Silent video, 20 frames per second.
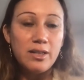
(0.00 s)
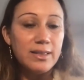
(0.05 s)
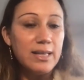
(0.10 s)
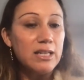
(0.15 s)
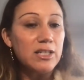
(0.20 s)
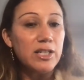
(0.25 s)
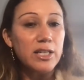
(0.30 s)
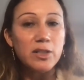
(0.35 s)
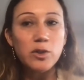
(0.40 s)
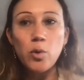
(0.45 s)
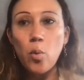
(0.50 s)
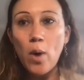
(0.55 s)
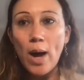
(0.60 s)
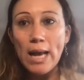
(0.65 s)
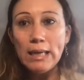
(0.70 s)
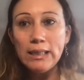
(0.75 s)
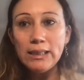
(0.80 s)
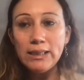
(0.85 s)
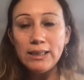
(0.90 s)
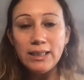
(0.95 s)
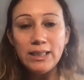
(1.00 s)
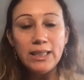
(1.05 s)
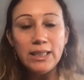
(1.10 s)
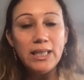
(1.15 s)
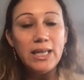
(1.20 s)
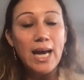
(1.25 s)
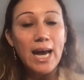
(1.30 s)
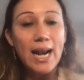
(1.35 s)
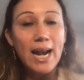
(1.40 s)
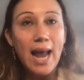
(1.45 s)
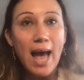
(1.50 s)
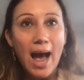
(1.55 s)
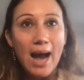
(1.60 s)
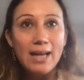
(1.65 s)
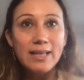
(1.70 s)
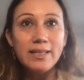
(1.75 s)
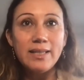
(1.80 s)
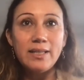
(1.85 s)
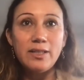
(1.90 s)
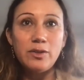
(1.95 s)
Such as quality and
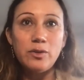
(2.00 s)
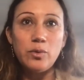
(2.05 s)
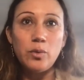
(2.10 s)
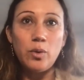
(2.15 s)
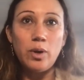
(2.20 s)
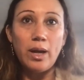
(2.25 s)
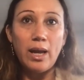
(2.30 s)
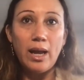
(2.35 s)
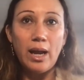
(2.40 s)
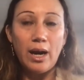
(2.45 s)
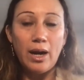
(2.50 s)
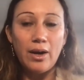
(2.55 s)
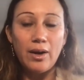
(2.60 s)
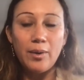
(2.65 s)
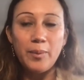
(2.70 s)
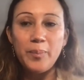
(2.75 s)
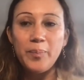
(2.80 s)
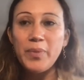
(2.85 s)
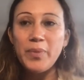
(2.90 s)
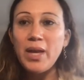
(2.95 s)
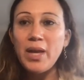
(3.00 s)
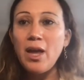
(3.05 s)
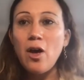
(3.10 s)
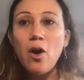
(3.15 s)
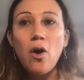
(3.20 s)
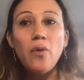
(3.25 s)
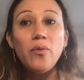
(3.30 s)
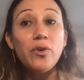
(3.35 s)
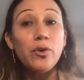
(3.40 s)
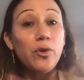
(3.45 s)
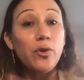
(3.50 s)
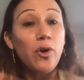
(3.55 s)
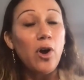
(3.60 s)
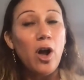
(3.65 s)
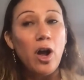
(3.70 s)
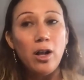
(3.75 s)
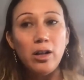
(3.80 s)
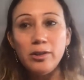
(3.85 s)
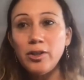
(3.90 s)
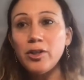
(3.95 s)
access to care.
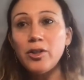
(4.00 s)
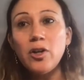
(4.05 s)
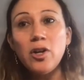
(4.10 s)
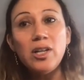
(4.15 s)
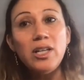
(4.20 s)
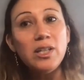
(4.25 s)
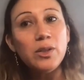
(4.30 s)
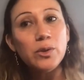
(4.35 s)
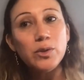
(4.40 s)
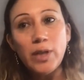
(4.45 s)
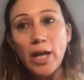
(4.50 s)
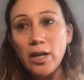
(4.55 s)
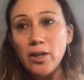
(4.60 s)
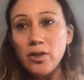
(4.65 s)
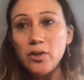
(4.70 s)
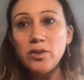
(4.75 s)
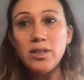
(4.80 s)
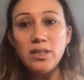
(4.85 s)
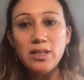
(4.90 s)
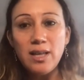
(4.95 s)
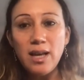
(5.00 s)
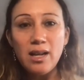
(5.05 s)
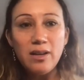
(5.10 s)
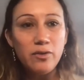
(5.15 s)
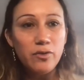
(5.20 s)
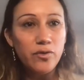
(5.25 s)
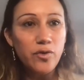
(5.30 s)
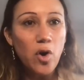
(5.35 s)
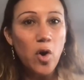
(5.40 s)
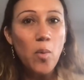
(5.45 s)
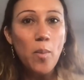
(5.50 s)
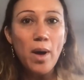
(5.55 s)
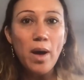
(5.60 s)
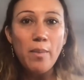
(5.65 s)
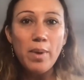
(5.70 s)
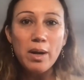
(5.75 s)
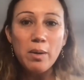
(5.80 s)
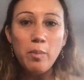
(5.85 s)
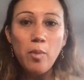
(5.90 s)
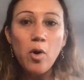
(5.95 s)
Overall, not only cutaneous T-cell lymphoma,
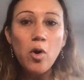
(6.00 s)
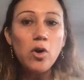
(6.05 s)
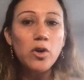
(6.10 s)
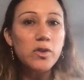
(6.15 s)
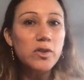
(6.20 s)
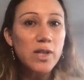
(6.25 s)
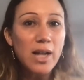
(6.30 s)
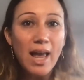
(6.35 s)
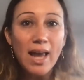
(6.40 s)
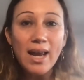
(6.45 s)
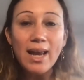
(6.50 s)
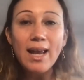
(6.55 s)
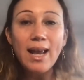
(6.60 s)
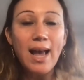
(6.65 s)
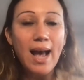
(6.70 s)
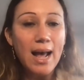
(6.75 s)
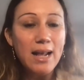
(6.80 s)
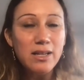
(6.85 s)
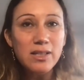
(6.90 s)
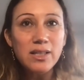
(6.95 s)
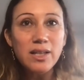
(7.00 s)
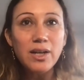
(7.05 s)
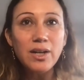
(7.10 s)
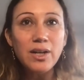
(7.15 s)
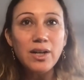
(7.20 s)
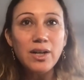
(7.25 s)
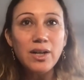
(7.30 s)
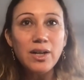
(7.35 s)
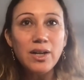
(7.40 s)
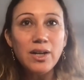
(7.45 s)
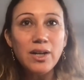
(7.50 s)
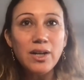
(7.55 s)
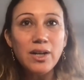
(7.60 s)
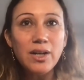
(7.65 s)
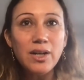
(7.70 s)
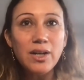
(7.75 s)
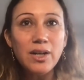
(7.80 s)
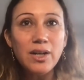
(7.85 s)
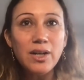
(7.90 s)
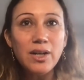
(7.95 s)
but more like cancers,
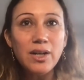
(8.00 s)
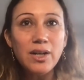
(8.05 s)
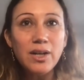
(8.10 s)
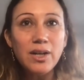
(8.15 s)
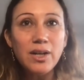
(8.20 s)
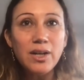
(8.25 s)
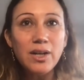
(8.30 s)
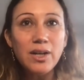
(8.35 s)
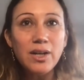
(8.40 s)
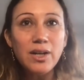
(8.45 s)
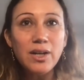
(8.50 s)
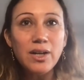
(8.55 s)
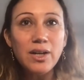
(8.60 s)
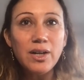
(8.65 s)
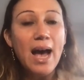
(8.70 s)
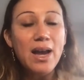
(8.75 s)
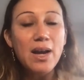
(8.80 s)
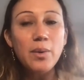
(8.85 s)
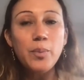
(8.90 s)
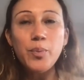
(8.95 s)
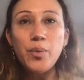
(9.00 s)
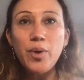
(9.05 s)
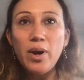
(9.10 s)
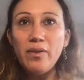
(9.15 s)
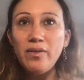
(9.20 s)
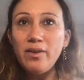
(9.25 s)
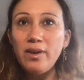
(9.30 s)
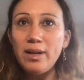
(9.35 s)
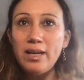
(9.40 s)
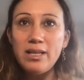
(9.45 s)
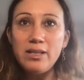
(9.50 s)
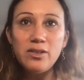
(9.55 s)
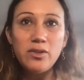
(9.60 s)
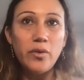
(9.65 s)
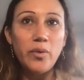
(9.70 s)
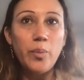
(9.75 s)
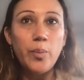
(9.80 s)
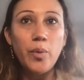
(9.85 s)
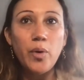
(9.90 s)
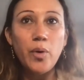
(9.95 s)
there's a higher
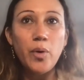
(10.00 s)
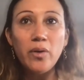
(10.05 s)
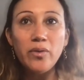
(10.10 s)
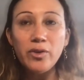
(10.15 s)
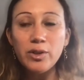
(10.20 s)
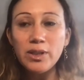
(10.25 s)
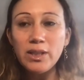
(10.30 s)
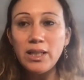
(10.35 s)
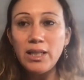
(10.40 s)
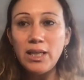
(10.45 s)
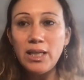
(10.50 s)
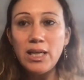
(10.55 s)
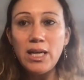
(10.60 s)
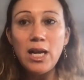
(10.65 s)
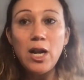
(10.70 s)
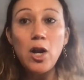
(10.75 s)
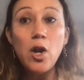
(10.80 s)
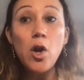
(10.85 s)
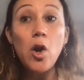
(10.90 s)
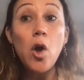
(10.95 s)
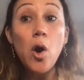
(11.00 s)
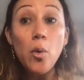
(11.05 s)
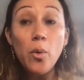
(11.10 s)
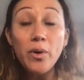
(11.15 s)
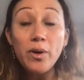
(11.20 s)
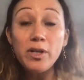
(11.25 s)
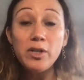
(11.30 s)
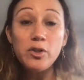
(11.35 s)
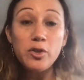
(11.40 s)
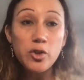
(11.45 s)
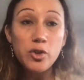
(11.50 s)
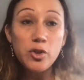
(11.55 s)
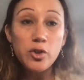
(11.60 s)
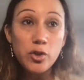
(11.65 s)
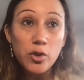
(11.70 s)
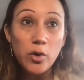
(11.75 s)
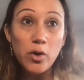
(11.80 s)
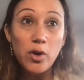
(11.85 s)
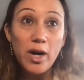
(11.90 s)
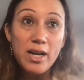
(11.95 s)
prevalence of poverty, lower
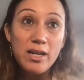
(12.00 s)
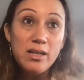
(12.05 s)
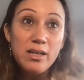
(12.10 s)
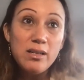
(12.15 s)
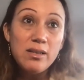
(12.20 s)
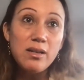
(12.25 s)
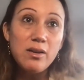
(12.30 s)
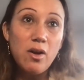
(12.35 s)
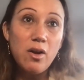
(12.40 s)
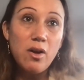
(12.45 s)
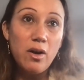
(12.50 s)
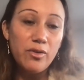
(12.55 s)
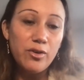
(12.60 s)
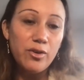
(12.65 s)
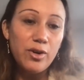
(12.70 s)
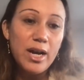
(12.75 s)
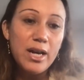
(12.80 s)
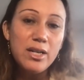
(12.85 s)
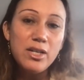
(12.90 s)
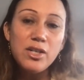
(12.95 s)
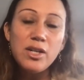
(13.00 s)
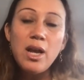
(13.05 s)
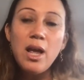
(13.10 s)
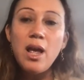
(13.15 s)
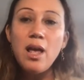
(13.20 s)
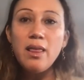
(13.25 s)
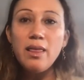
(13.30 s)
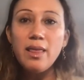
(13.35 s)
insurance coverage